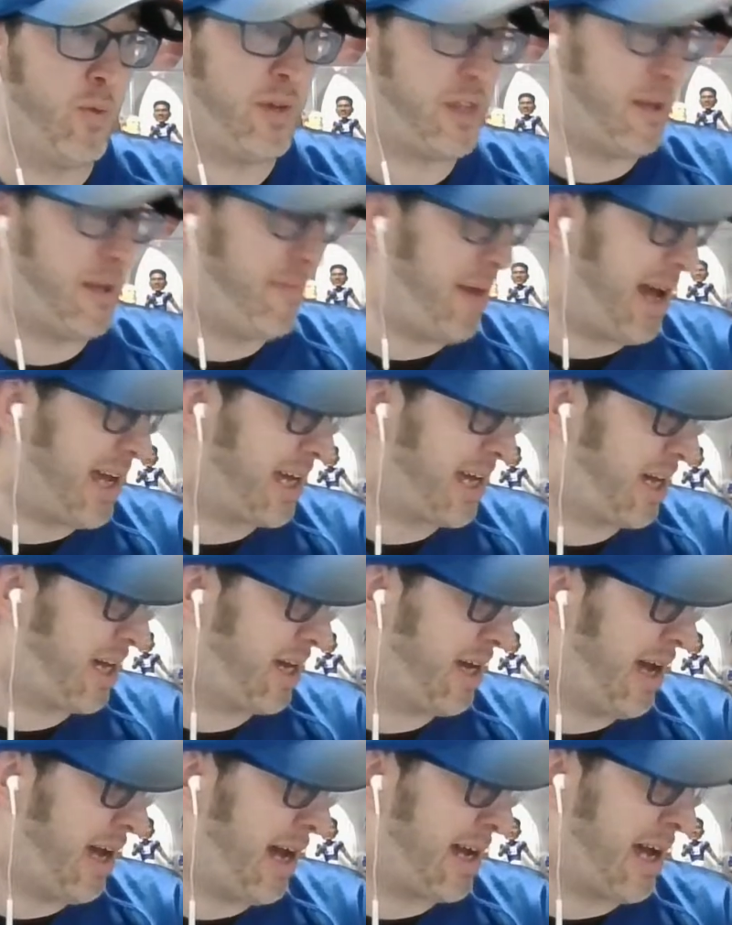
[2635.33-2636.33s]
mic,
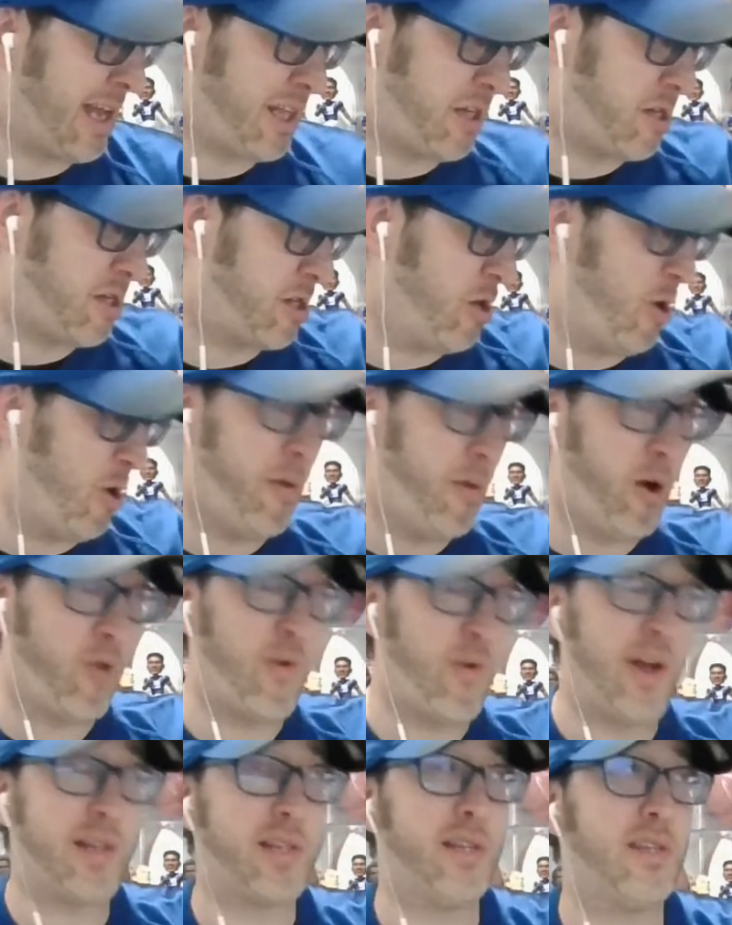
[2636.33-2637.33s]
I got the snowball
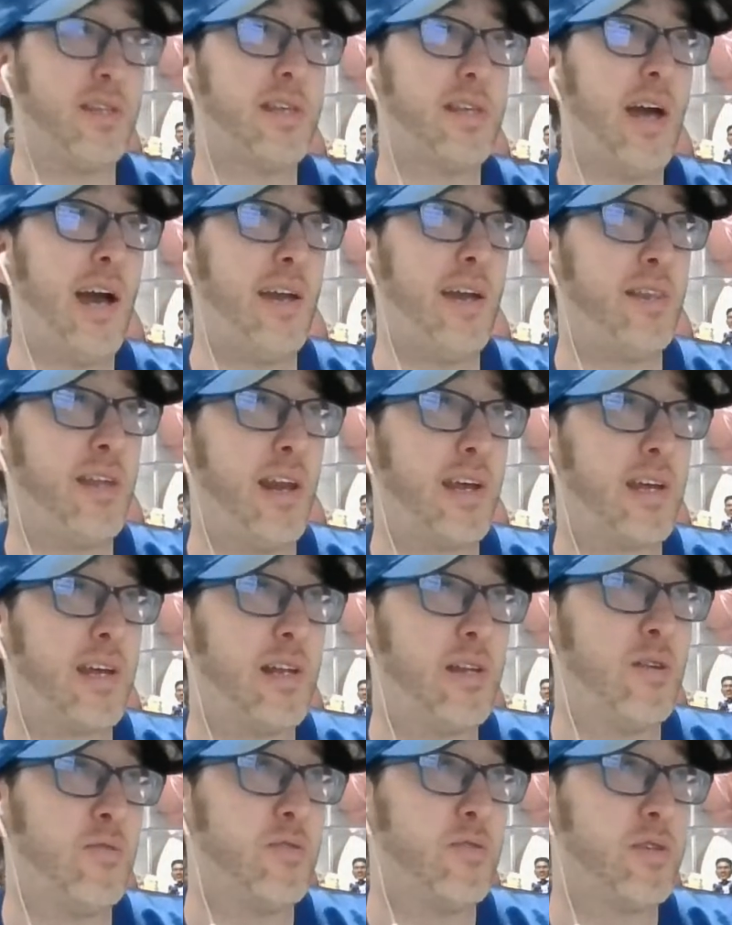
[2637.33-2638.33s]
right to the side that I could
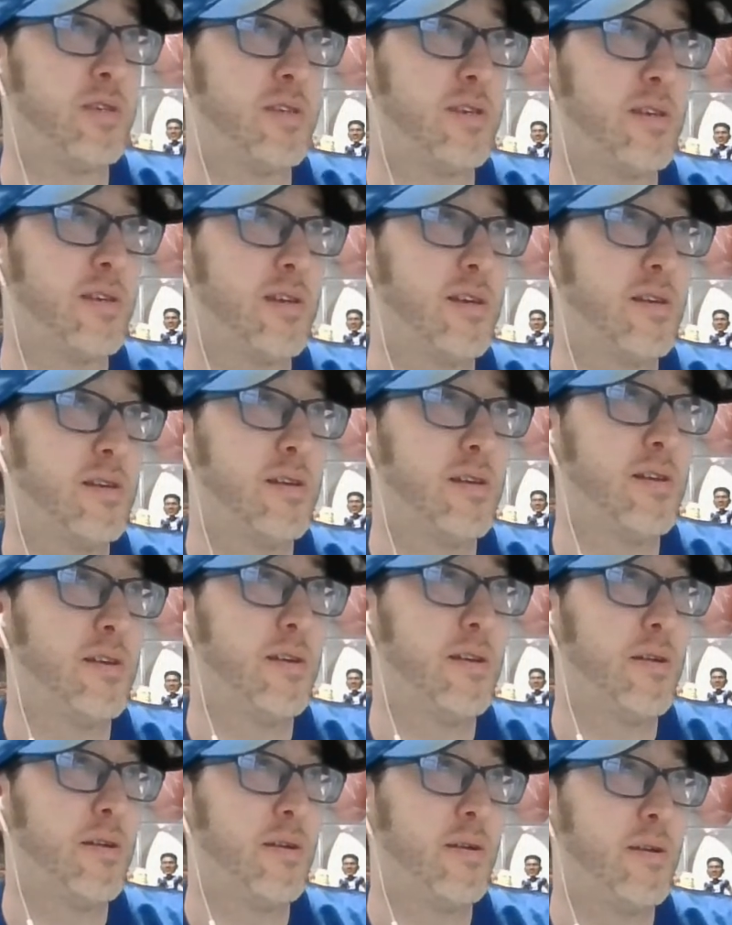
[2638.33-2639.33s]
use.
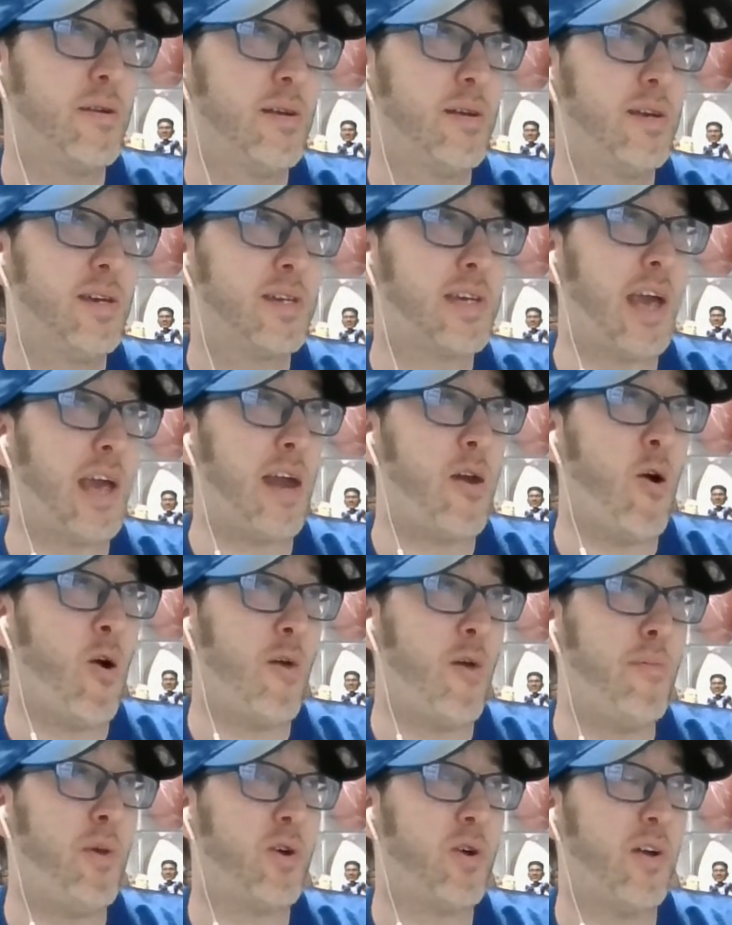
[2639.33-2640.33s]
Get
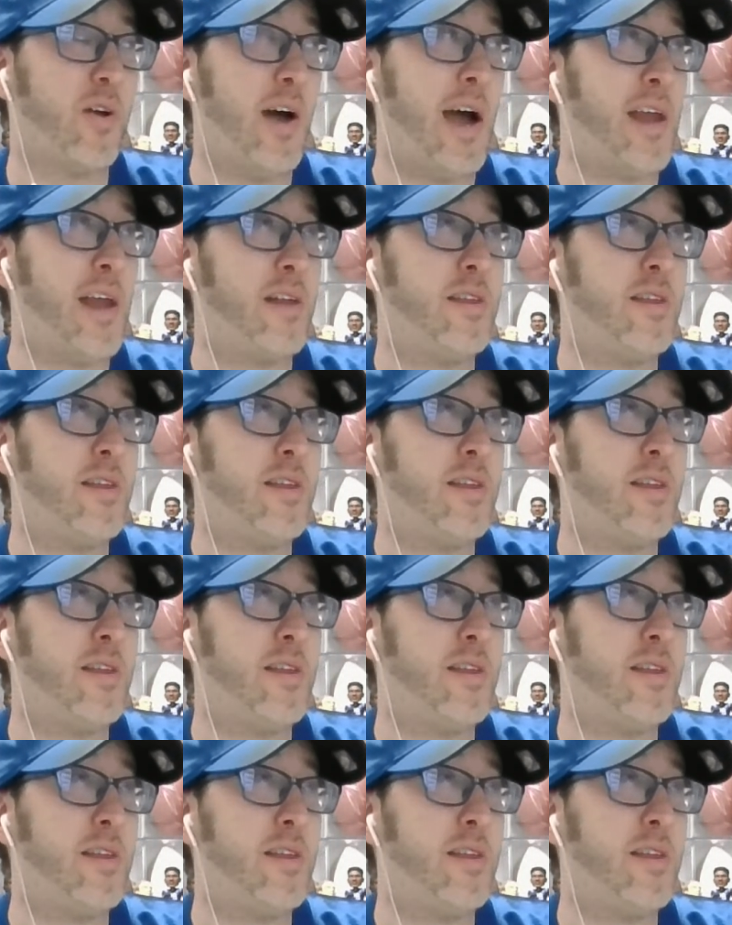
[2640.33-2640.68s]
Arbuckle out of